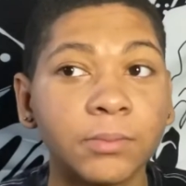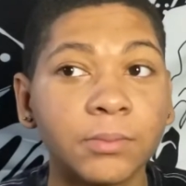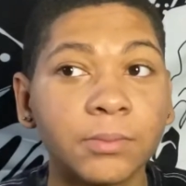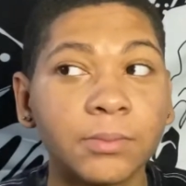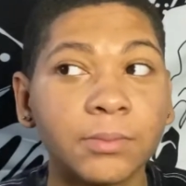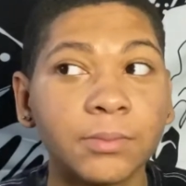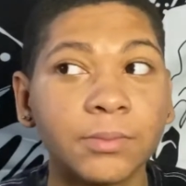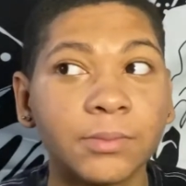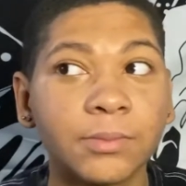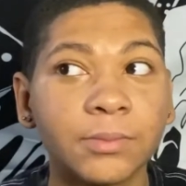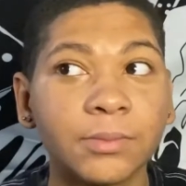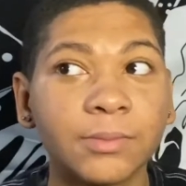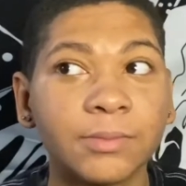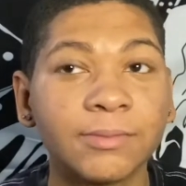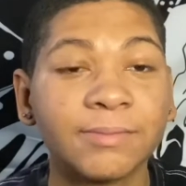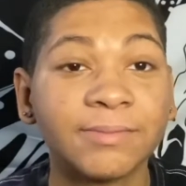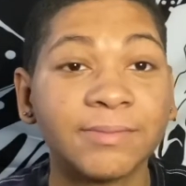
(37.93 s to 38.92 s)

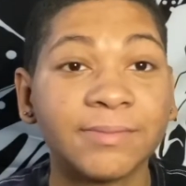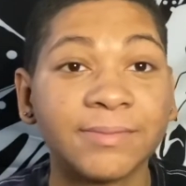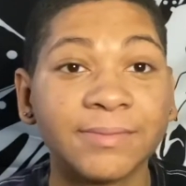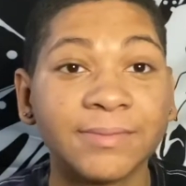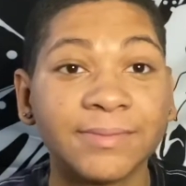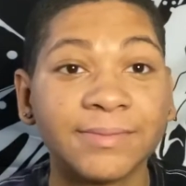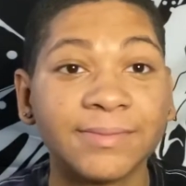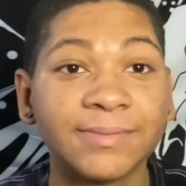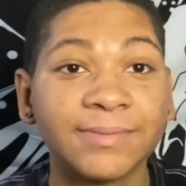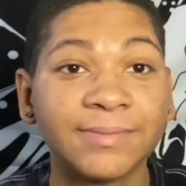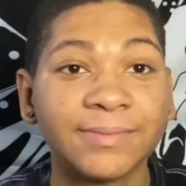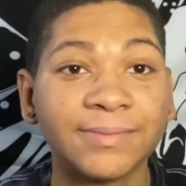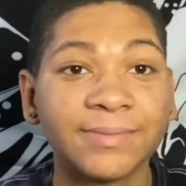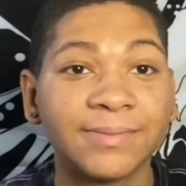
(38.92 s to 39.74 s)
Nobody speaks.